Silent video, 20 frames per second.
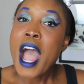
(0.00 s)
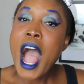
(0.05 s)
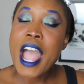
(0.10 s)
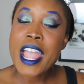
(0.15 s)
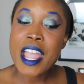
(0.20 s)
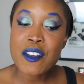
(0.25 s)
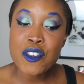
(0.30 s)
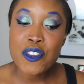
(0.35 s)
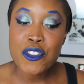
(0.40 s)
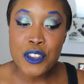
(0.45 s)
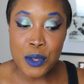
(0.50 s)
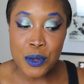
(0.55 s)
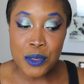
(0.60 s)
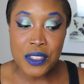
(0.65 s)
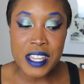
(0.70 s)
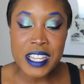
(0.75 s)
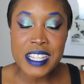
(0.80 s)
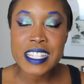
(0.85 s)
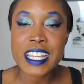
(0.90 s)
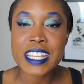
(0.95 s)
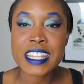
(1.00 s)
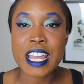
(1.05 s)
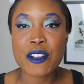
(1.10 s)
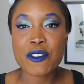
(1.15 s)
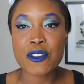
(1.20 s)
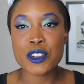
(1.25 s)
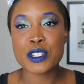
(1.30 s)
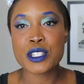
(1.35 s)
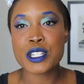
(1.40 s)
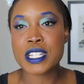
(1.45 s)
I have a few things like
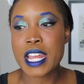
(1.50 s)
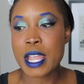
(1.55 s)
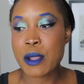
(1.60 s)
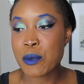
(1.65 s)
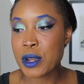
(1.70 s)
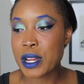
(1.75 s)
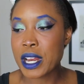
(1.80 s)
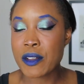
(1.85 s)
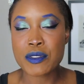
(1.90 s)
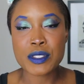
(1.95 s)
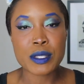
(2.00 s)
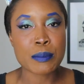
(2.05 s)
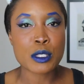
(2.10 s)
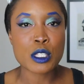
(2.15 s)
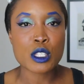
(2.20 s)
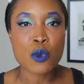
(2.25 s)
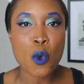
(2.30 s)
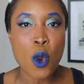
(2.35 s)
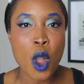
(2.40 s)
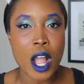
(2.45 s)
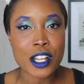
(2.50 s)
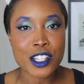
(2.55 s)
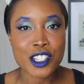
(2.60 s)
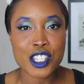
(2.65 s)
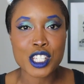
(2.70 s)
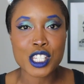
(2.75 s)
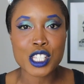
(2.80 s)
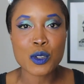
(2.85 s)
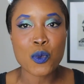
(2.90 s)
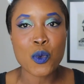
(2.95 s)
that for you today. We're gonna have some
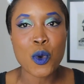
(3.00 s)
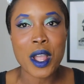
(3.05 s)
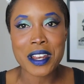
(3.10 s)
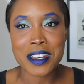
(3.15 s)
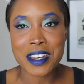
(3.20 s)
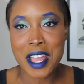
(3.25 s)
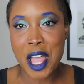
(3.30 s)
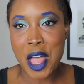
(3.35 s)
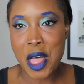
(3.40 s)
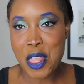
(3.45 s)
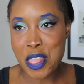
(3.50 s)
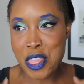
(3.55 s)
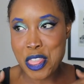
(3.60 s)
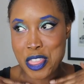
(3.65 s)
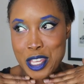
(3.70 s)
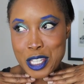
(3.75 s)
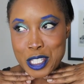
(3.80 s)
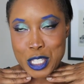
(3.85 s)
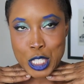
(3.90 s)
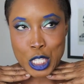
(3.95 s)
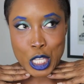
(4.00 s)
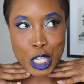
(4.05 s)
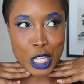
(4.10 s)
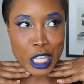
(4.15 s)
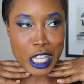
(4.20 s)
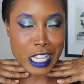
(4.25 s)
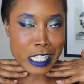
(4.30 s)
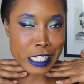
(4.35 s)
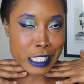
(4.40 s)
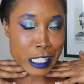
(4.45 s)
swatches, whatnot. This
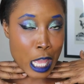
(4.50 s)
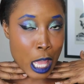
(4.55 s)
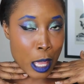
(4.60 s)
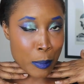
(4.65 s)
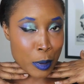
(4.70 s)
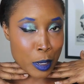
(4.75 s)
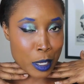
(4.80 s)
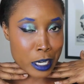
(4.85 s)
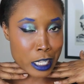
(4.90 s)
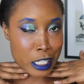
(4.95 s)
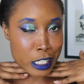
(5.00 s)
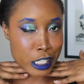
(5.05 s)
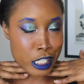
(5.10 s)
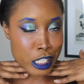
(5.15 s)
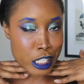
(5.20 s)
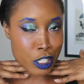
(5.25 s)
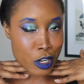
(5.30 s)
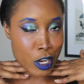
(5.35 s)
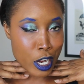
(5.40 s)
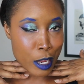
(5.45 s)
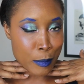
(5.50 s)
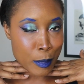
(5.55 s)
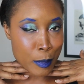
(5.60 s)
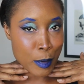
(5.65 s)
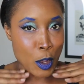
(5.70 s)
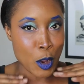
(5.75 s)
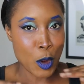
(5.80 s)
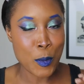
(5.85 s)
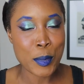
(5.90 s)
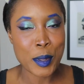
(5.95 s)
look is up on Instagram,
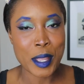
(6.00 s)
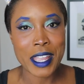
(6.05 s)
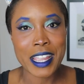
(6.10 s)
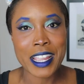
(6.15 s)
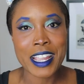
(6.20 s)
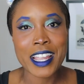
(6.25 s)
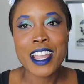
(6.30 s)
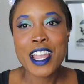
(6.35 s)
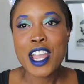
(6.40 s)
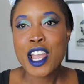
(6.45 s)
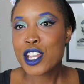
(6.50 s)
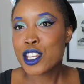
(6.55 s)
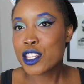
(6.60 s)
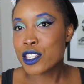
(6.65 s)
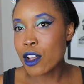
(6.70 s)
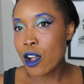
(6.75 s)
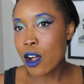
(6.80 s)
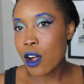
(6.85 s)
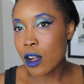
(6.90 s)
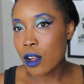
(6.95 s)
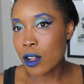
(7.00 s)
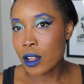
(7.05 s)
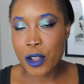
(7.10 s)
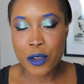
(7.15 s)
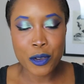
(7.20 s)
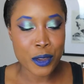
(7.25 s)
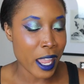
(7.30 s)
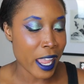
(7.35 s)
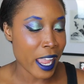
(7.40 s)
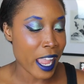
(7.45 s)
I'm hoping. Y'all,
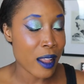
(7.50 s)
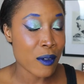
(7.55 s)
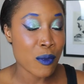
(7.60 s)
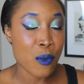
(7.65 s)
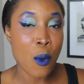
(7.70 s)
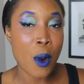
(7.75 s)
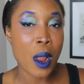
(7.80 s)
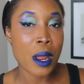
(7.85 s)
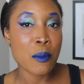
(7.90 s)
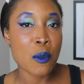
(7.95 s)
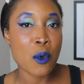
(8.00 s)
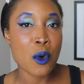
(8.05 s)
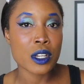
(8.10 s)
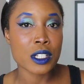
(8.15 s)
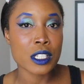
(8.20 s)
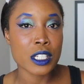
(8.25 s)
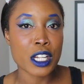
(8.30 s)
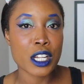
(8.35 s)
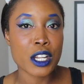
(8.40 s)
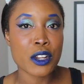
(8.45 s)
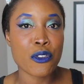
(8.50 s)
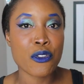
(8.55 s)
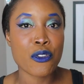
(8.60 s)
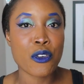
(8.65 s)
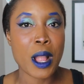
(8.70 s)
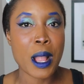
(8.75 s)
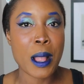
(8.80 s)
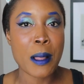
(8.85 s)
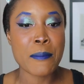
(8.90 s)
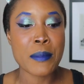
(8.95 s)
okay, I have one more look
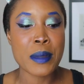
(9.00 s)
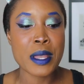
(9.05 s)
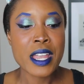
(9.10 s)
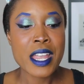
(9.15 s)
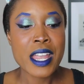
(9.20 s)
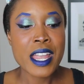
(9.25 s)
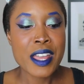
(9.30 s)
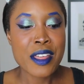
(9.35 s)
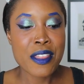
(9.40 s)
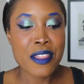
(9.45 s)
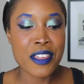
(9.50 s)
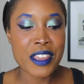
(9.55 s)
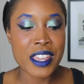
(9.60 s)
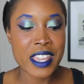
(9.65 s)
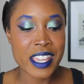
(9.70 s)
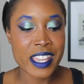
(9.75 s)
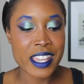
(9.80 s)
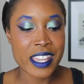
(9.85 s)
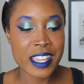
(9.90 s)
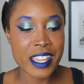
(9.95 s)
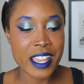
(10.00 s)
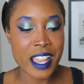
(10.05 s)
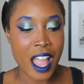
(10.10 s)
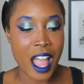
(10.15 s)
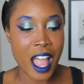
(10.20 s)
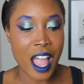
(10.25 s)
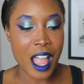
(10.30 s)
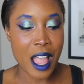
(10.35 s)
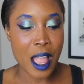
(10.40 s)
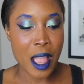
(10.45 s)
from the
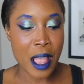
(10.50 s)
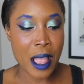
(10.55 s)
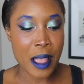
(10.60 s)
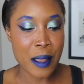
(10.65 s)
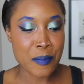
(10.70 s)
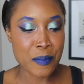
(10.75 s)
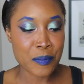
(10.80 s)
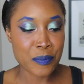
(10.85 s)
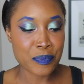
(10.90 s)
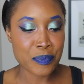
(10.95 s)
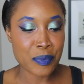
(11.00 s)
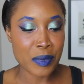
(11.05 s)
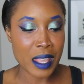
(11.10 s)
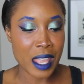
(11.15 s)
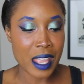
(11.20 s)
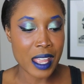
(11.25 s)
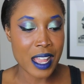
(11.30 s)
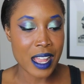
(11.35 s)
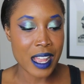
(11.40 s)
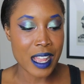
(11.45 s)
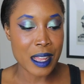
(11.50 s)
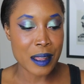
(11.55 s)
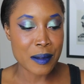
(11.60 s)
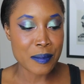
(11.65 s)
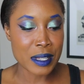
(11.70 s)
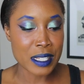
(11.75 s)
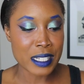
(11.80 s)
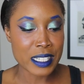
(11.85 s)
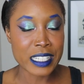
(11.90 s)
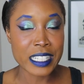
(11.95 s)
um,
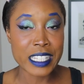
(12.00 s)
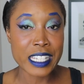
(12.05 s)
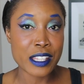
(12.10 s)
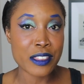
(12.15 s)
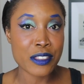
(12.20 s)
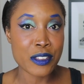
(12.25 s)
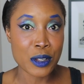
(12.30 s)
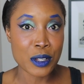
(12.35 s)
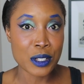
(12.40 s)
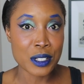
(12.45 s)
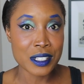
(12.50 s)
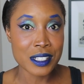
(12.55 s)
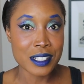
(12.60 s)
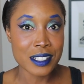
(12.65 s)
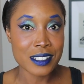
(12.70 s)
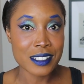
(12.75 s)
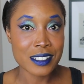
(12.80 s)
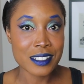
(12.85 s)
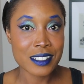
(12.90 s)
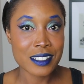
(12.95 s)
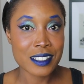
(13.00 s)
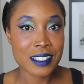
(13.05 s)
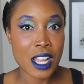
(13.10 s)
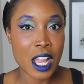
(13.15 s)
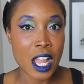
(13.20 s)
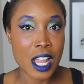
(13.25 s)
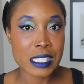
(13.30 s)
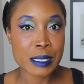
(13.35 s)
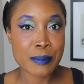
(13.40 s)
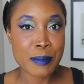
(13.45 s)
um, Lethal
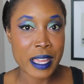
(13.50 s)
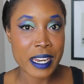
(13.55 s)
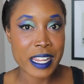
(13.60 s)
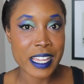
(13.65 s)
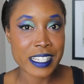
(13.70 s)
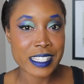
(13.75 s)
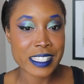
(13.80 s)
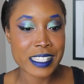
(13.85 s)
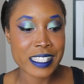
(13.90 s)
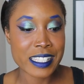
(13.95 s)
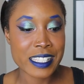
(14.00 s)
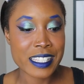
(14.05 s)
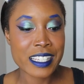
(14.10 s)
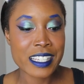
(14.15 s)
Cosmetics